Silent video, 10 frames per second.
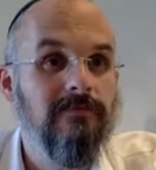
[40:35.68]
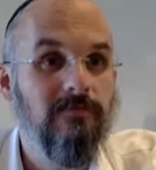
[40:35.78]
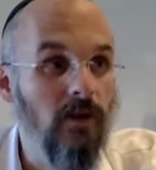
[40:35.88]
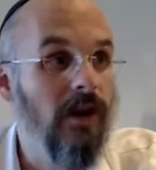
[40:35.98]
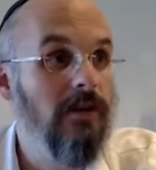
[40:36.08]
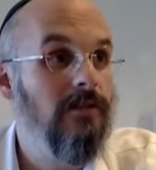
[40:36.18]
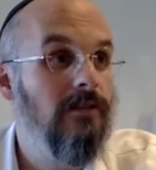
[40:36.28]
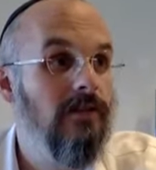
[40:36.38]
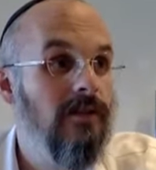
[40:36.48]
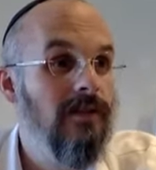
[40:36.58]
Why?
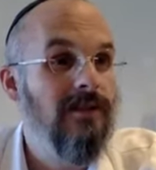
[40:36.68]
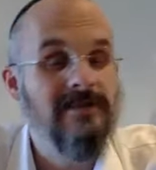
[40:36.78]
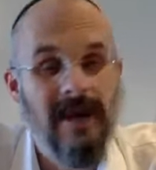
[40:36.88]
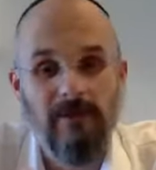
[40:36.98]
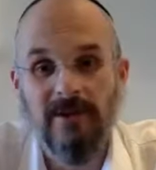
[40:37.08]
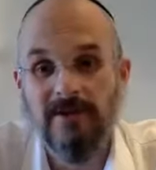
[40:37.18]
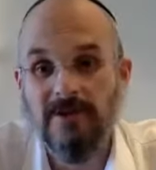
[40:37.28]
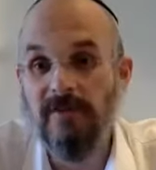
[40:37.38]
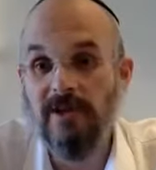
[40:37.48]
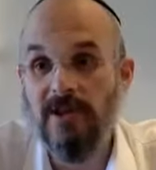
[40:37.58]
Because now he can
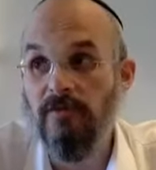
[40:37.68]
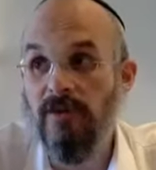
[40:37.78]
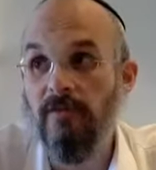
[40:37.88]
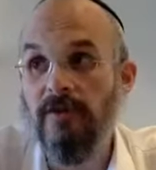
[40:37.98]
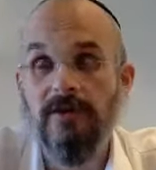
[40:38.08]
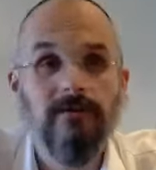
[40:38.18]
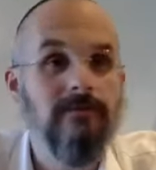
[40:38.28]
serve Hashem properly.